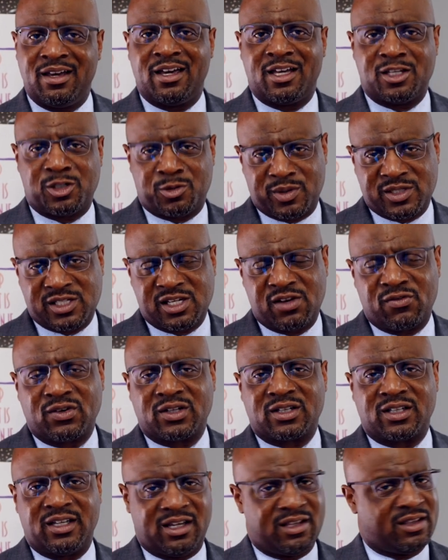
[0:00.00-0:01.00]
and
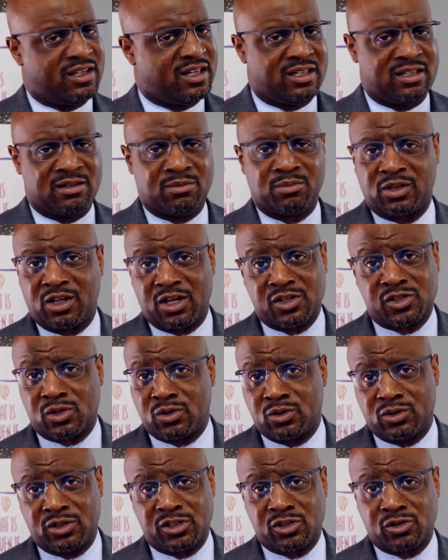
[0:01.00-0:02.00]
specifically in the Enumclaw
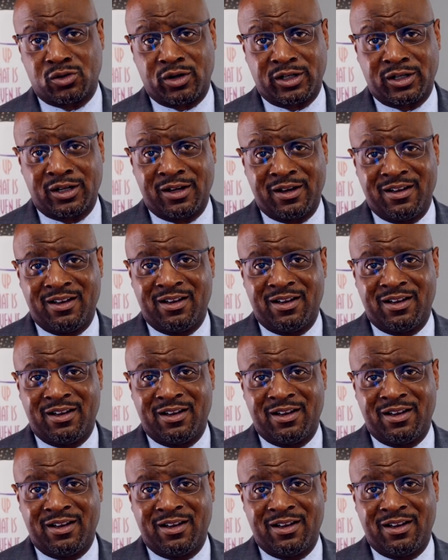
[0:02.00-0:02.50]
School District,